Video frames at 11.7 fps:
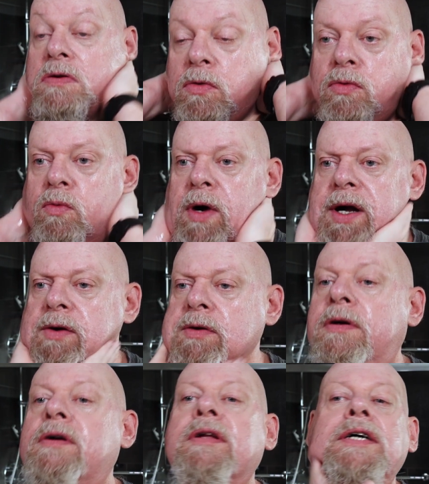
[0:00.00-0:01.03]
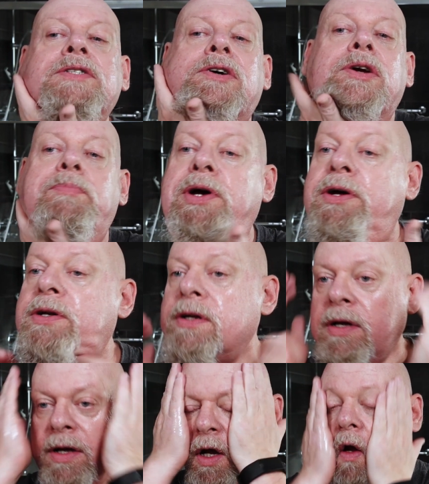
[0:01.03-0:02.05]
Oh wow, that's got a burn.
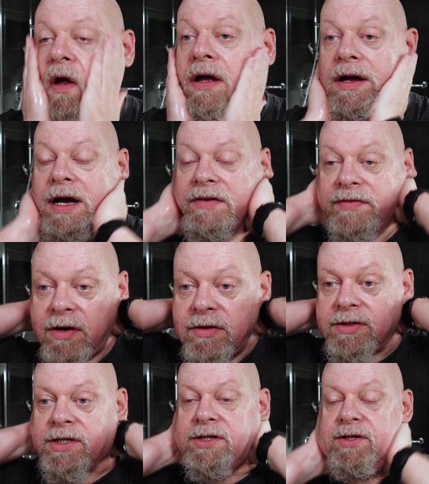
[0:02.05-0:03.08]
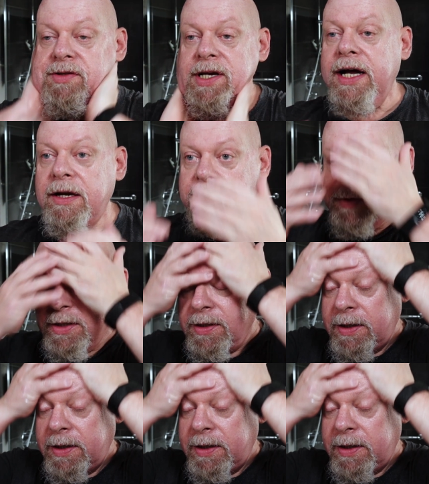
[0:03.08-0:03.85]
I forgot to do the alum, didn't